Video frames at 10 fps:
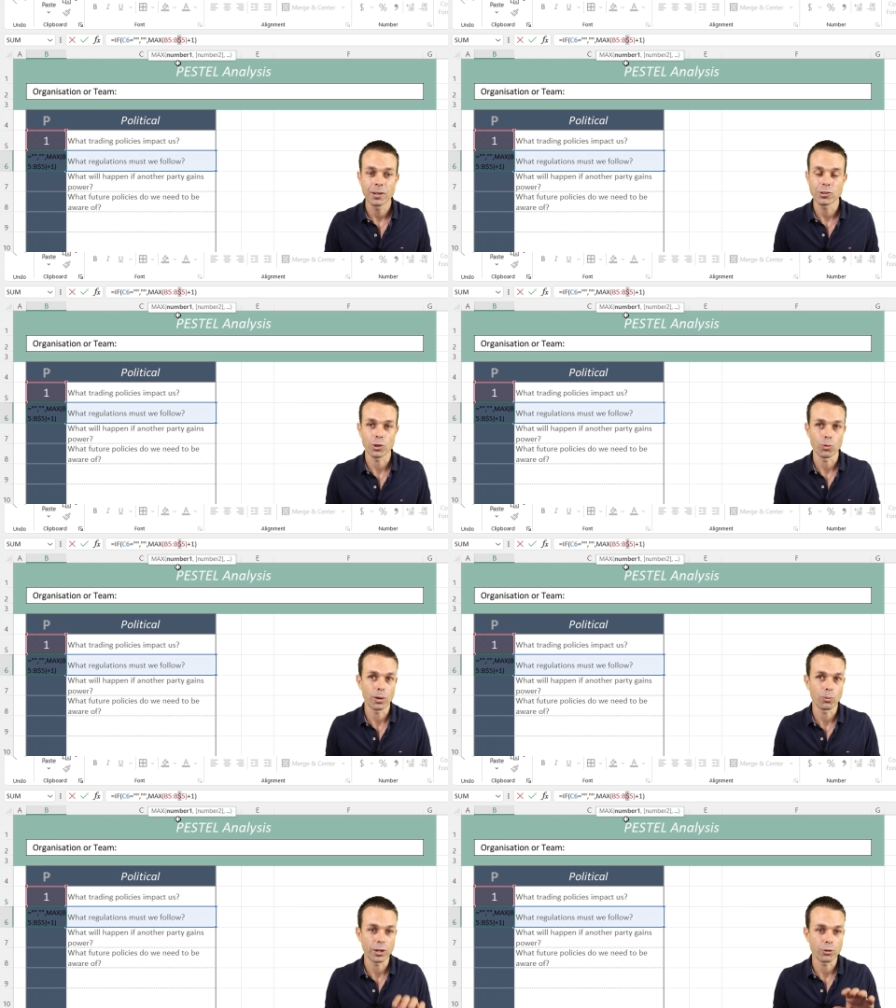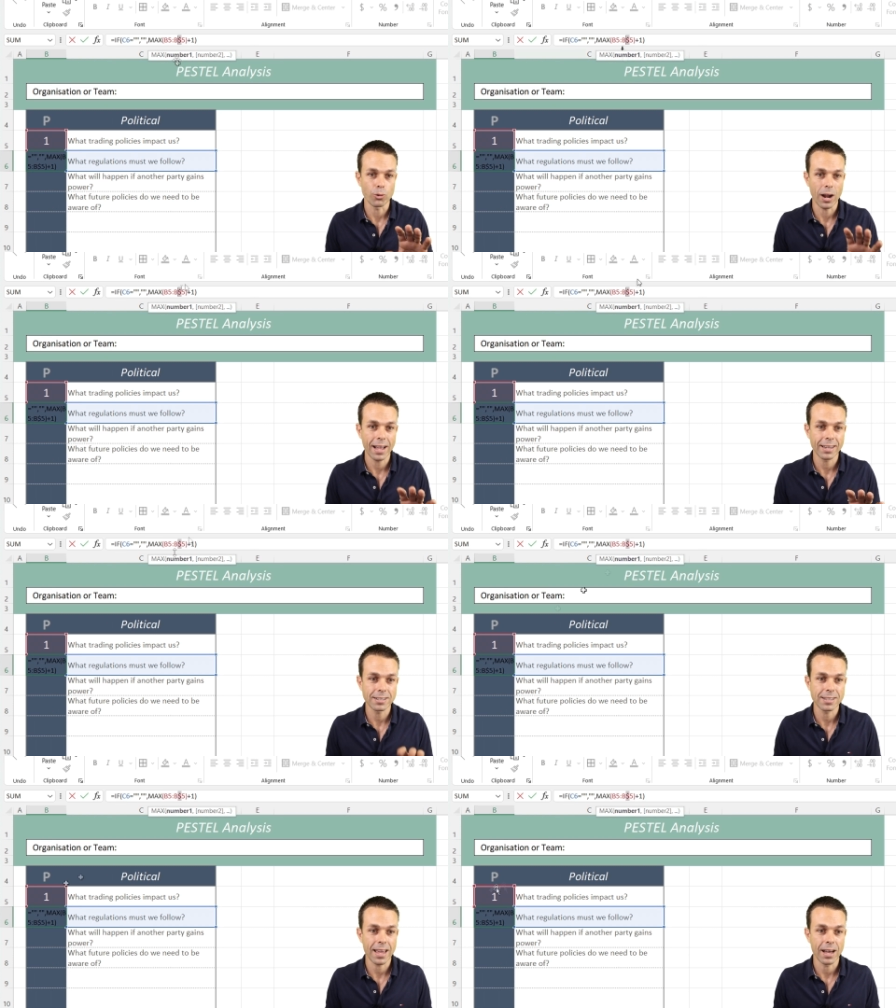So when we drag
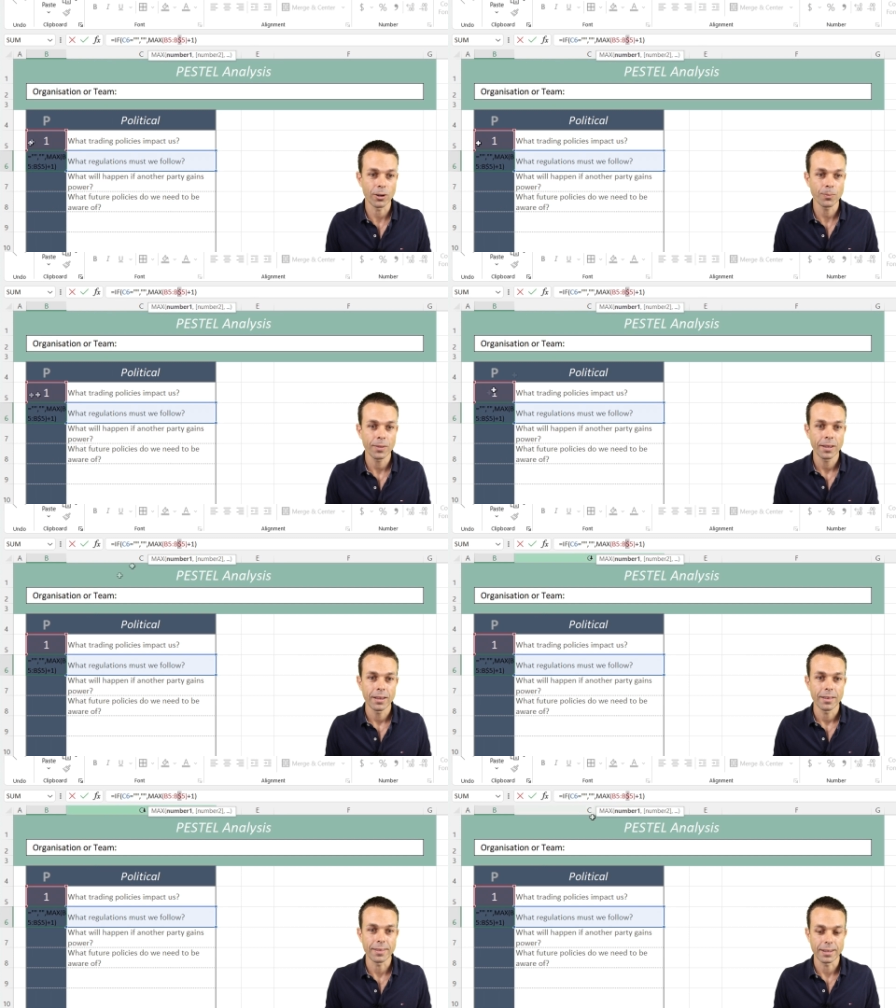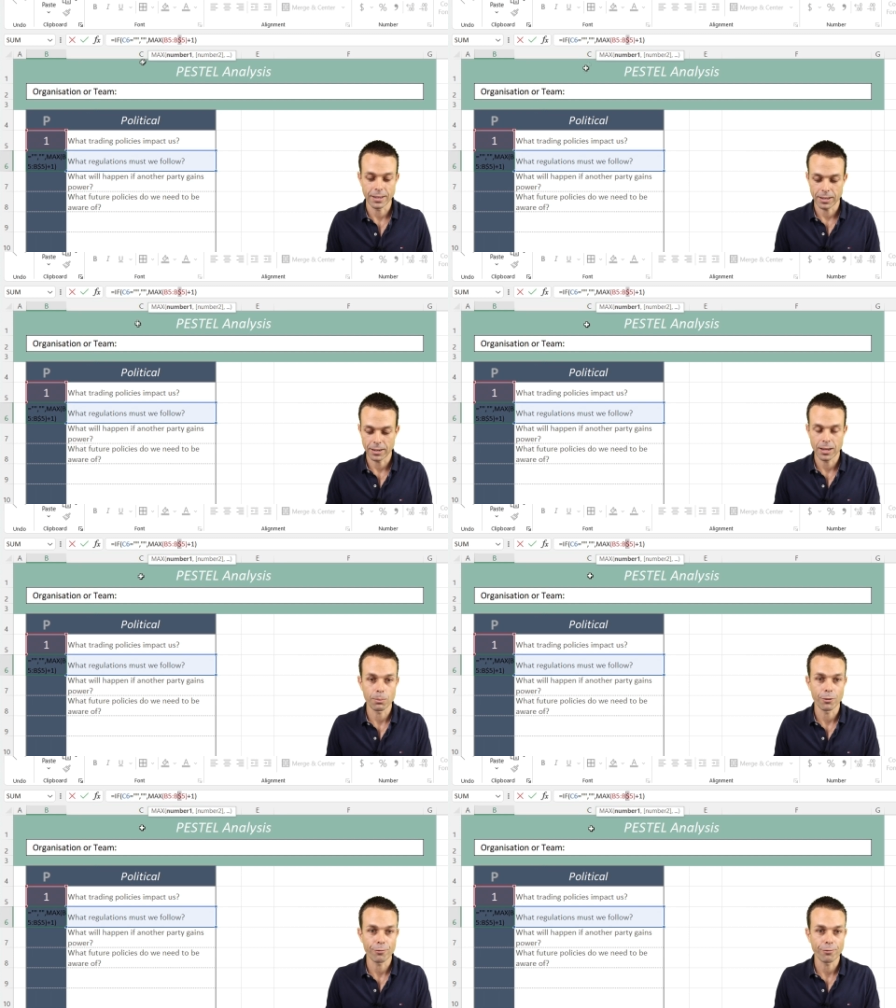it down, the
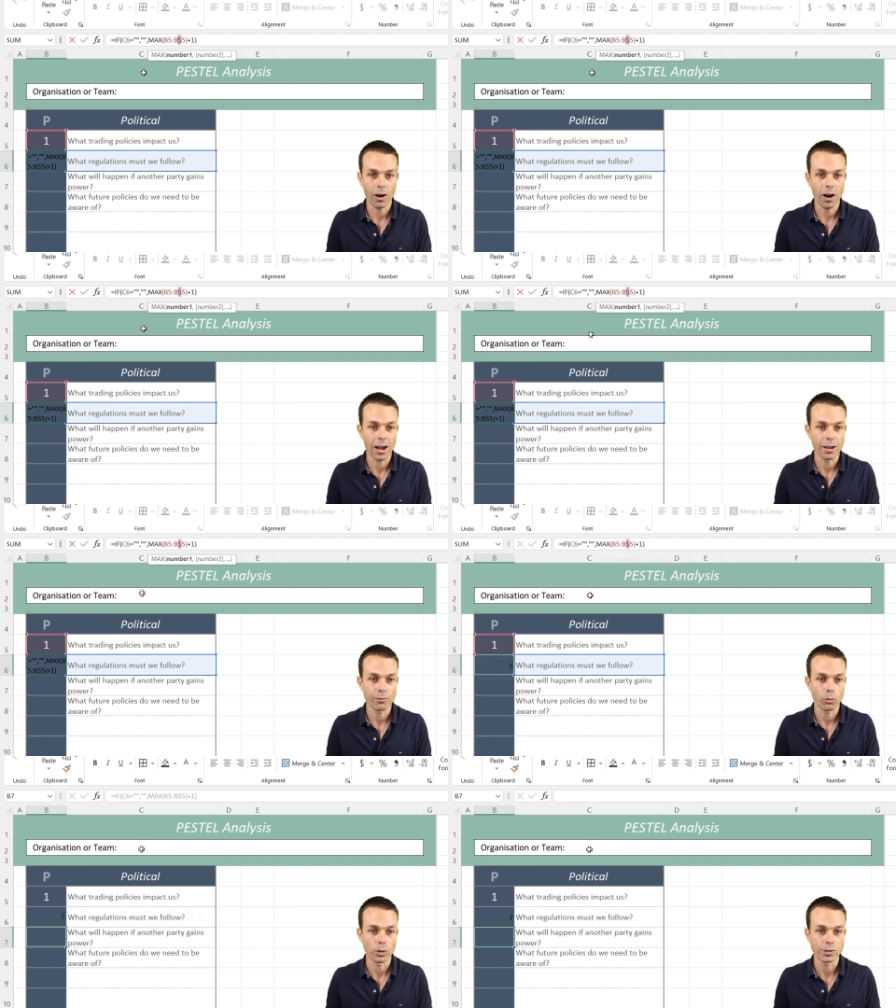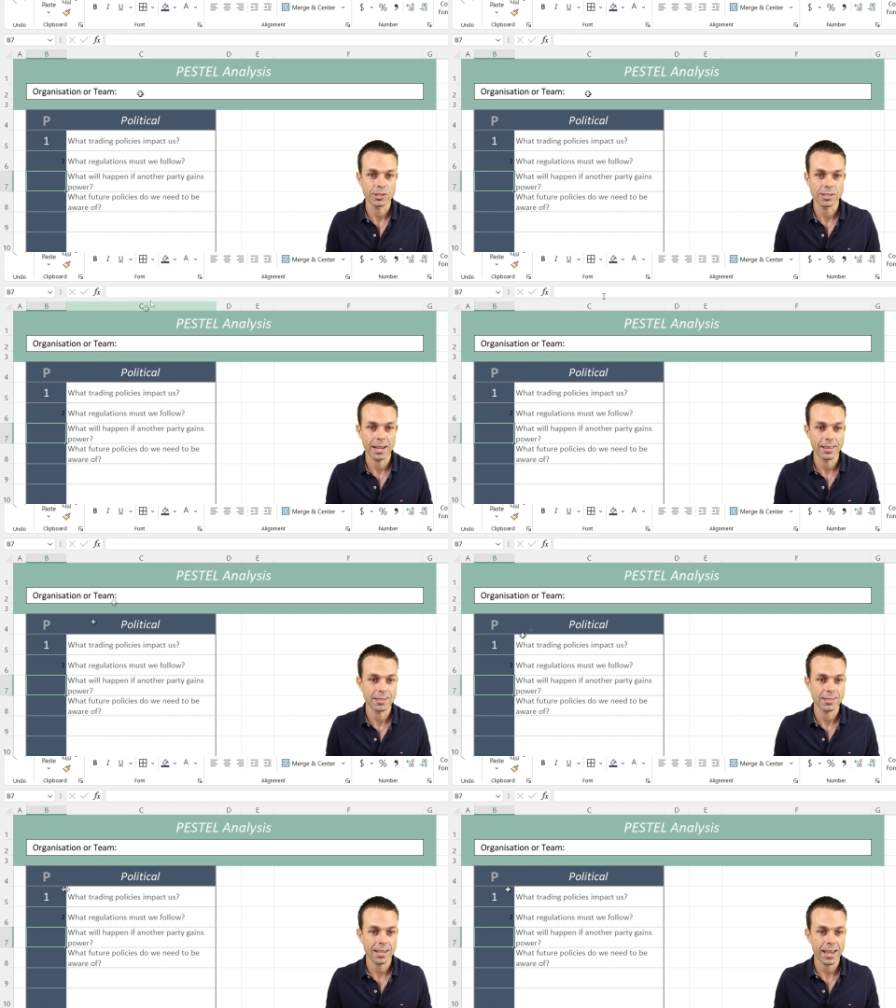number five will stay the
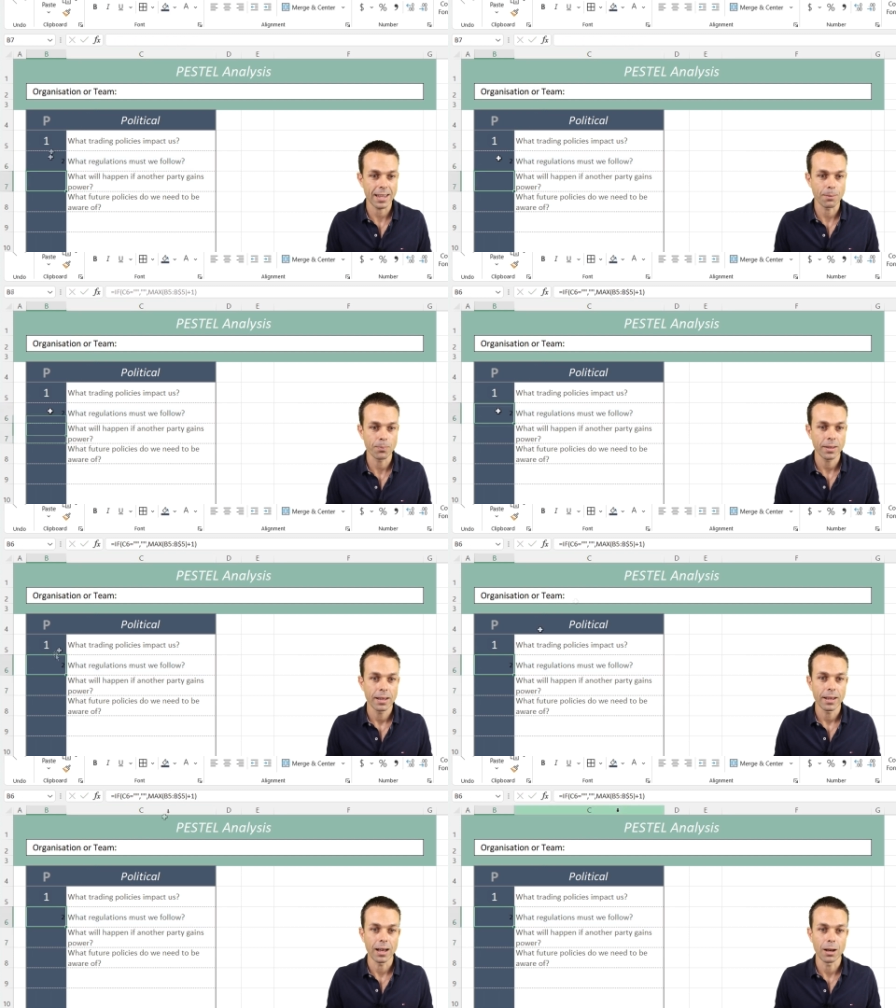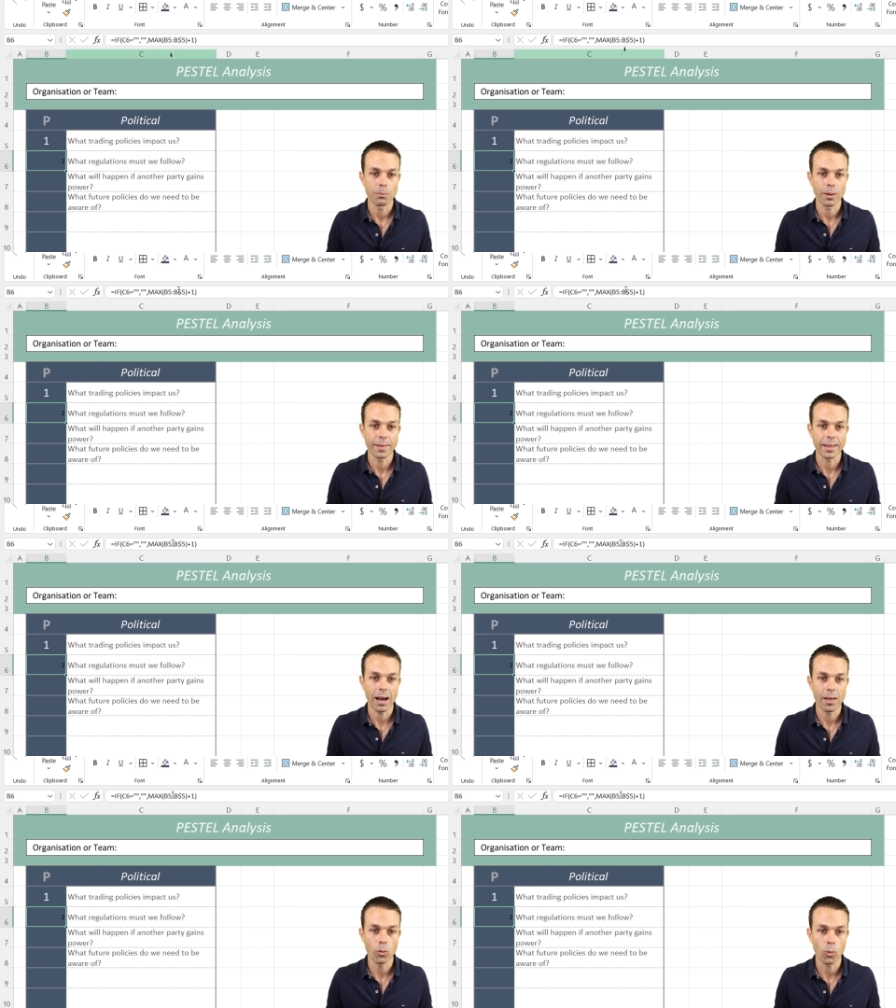same, um, but the
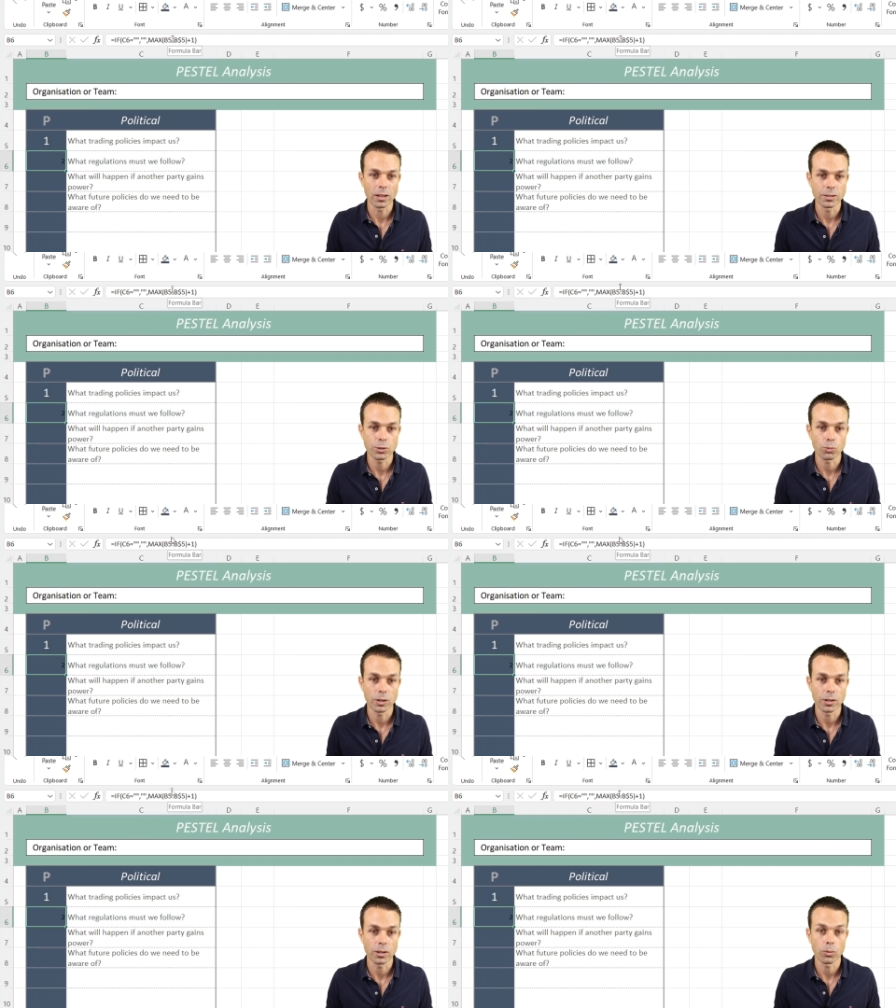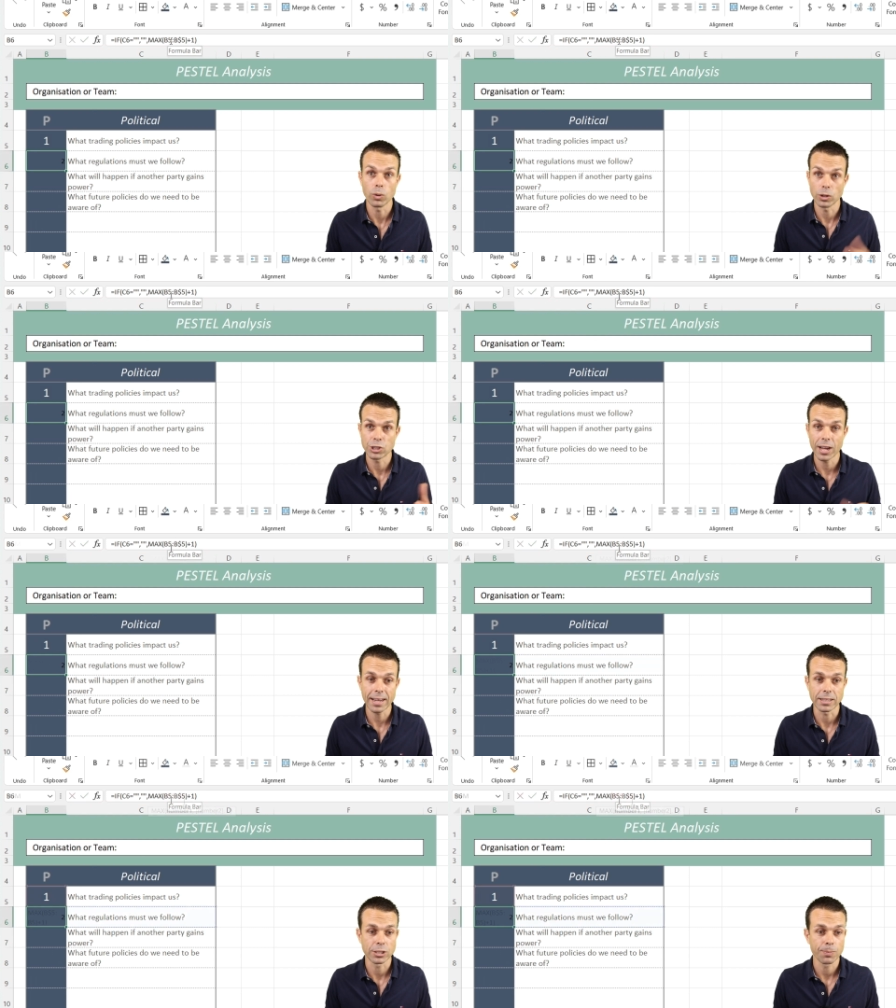other ones will, will
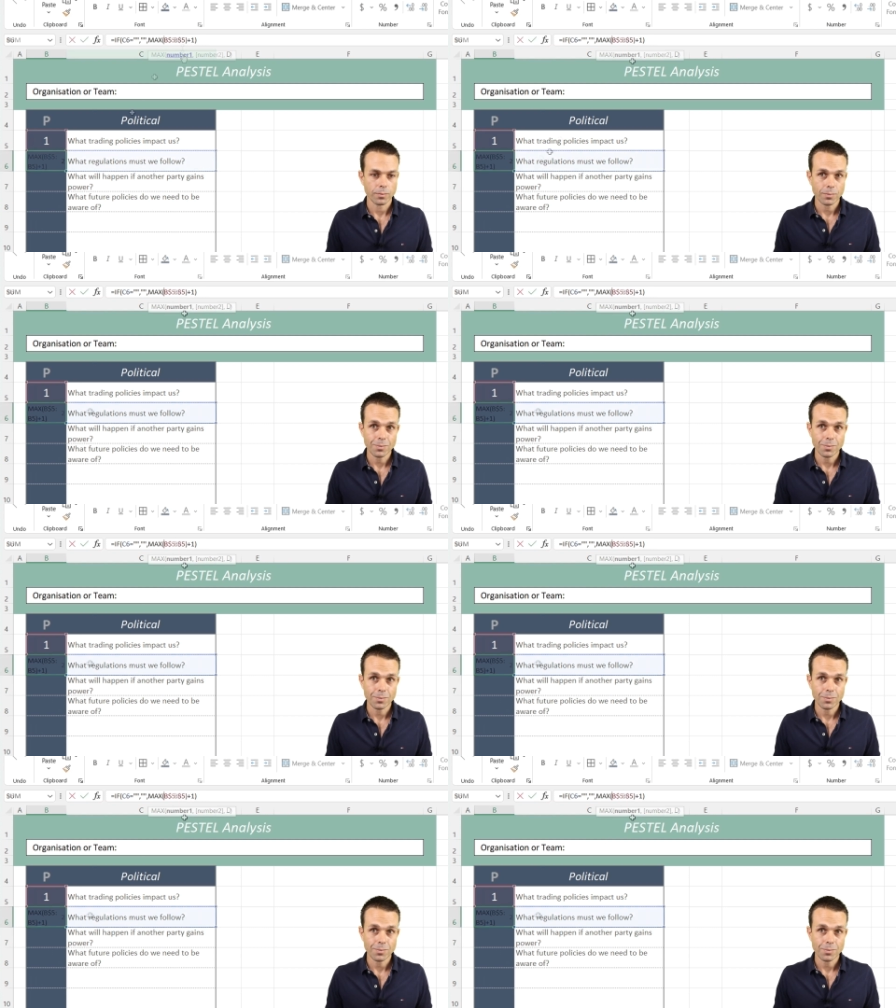change.